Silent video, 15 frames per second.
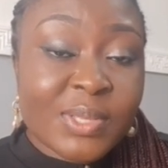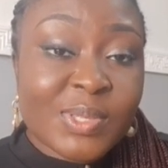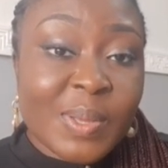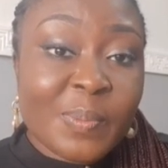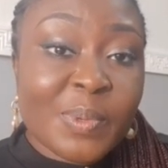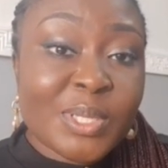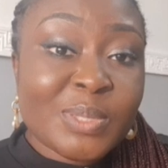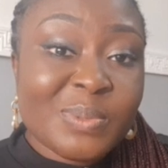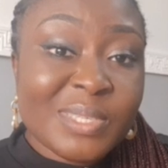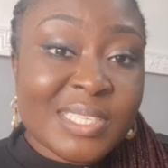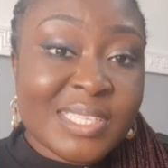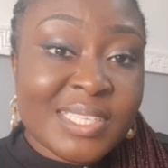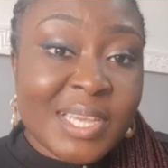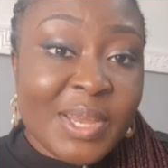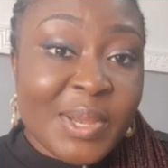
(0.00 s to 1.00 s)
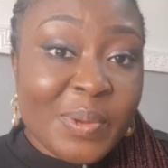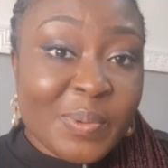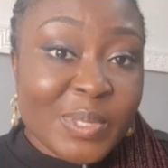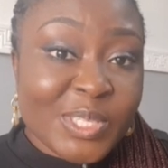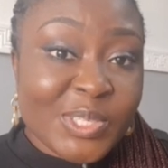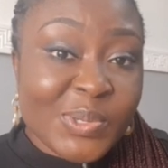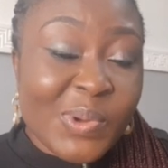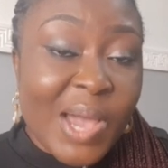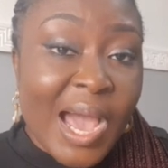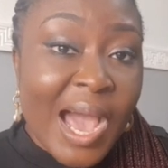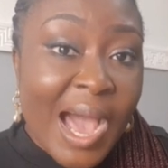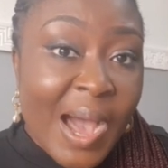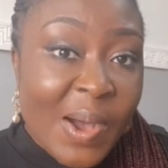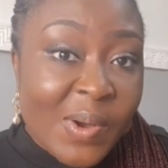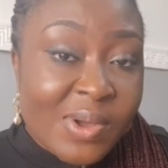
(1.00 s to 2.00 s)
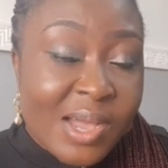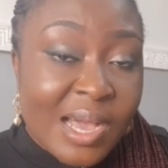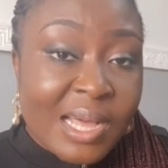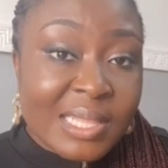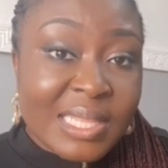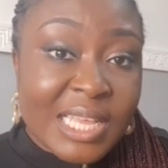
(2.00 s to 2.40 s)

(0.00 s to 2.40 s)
So I'm going to be sharing with you how